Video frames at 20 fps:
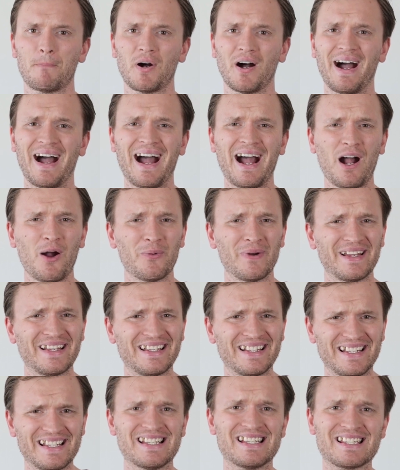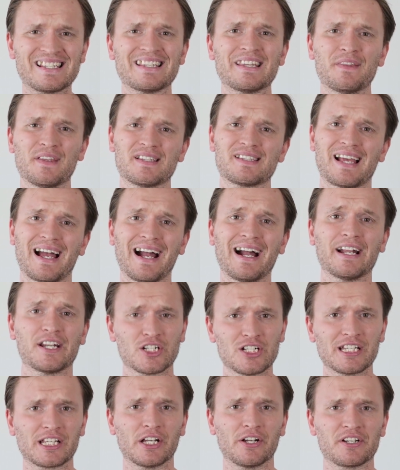But how is this
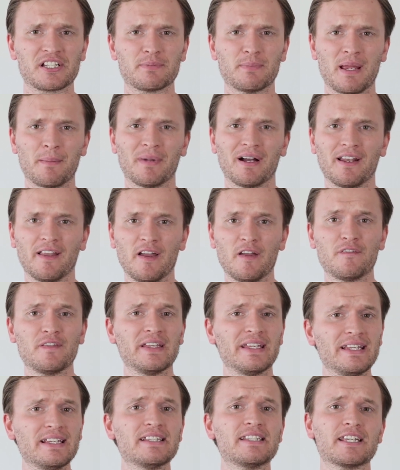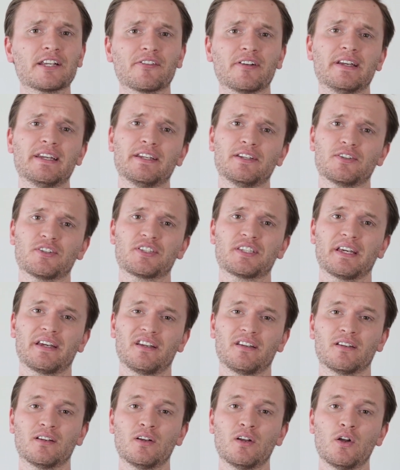actually going to make my life easier, I hear you
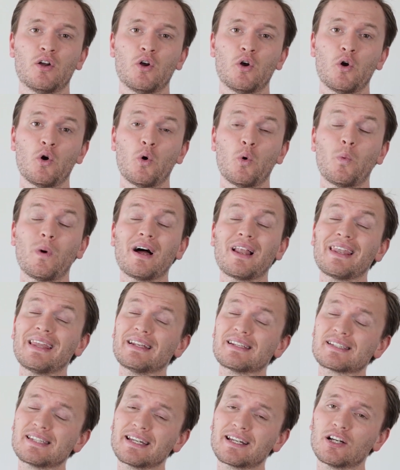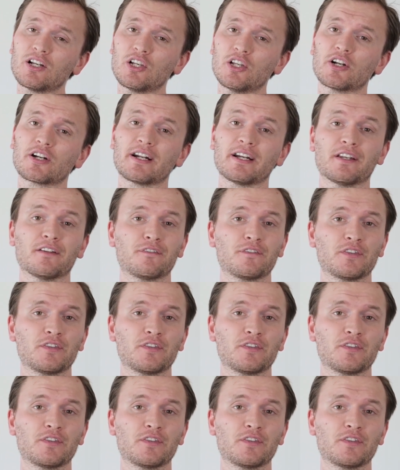say? Well, let's take a look at a